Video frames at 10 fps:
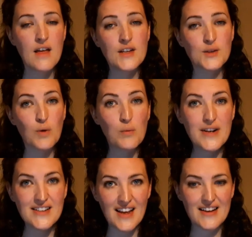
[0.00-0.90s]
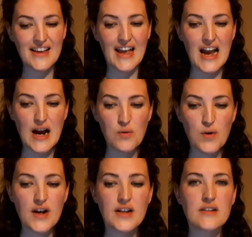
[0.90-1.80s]
When we dedicate our
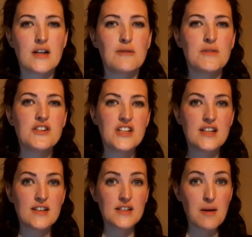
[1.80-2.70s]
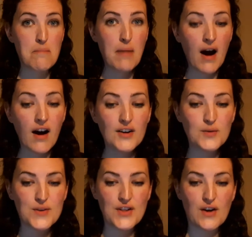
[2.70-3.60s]
working time to Jesus and partner with
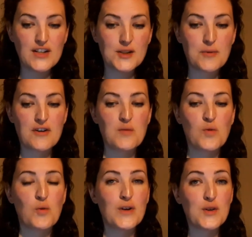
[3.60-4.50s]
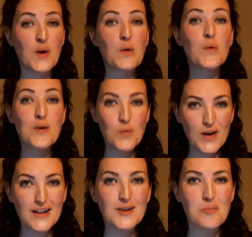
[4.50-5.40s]
the Holy Spirit in what we're doing, we
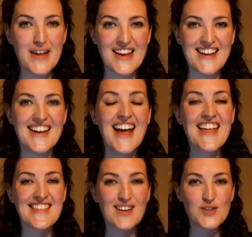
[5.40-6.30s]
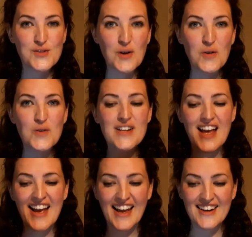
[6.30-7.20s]
will be that salt
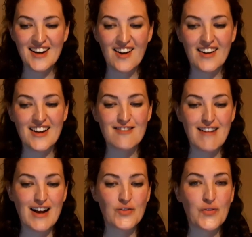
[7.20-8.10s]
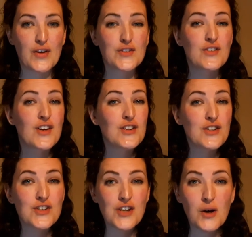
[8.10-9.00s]
and light around us,
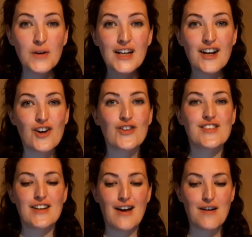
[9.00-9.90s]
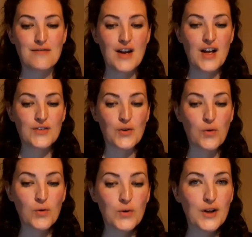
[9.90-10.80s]
showing God's love to
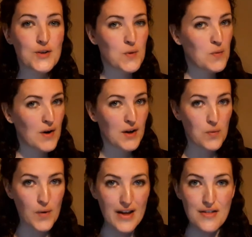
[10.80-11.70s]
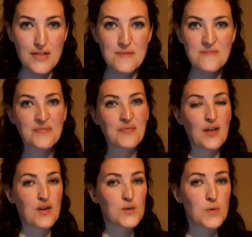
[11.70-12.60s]
all those we work with,
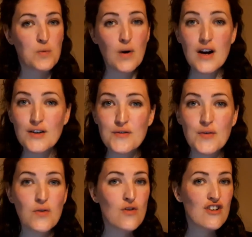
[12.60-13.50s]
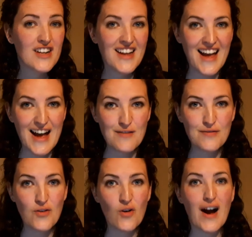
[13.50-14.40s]
those we work for, care
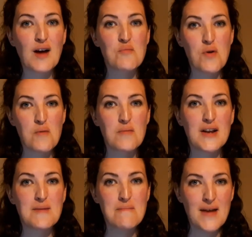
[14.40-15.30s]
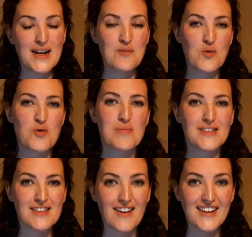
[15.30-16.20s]
for, and probably many more
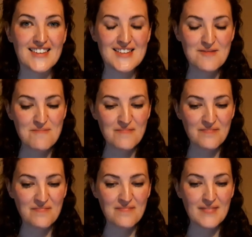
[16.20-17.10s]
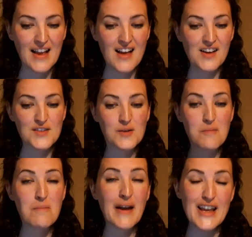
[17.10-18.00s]
besides. So
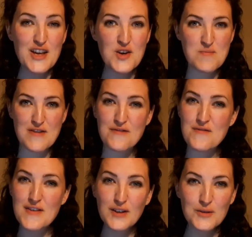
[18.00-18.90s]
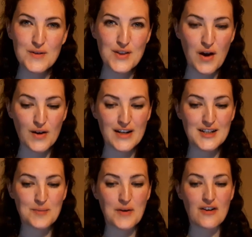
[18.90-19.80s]
may you be filled with the Holy
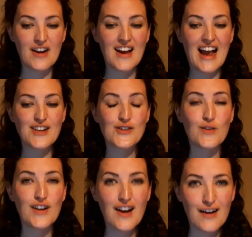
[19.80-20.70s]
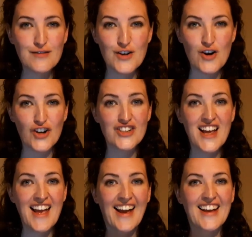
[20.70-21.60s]
Spirit as you love God
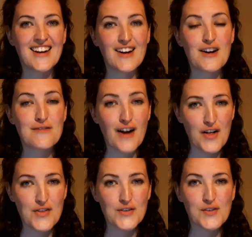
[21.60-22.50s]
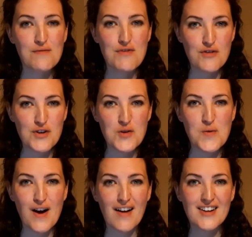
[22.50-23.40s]
and love others through your
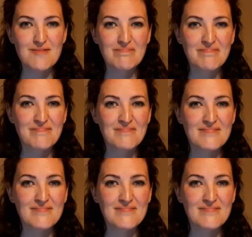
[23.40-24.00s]
work.